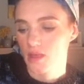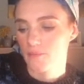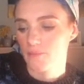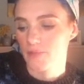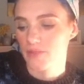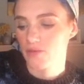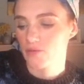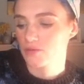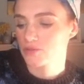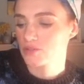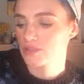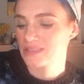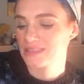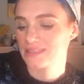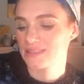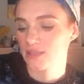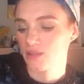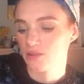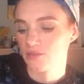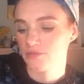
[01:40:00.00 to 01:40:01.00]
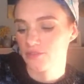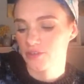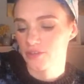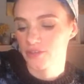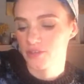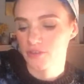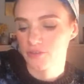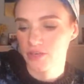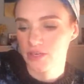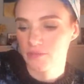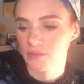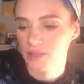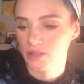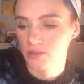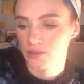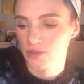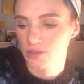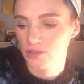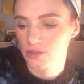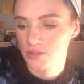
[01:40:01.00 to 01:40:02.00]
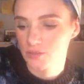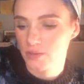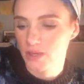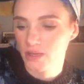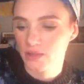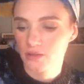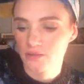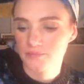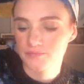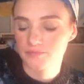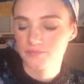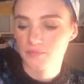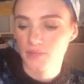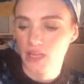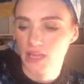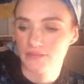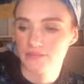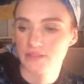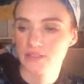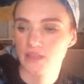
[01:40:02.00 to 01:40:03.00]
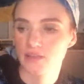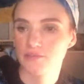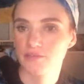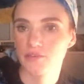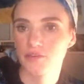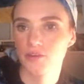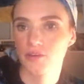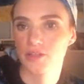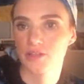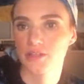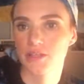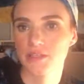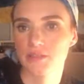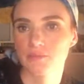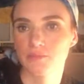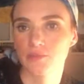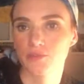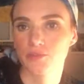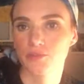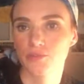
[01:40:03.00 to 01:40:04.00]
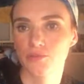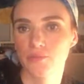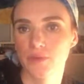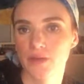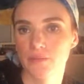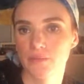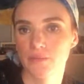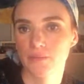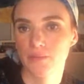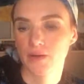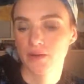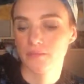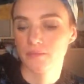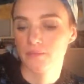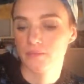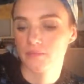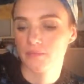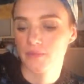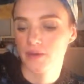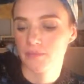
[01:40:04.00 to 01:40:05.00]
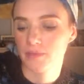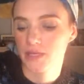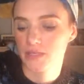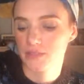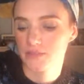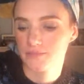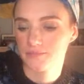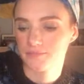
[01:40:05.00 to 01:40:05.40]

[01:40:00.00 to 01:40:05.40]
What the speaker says: But then also the silver and the green might look cute as well. I have silver on this blue mermaid.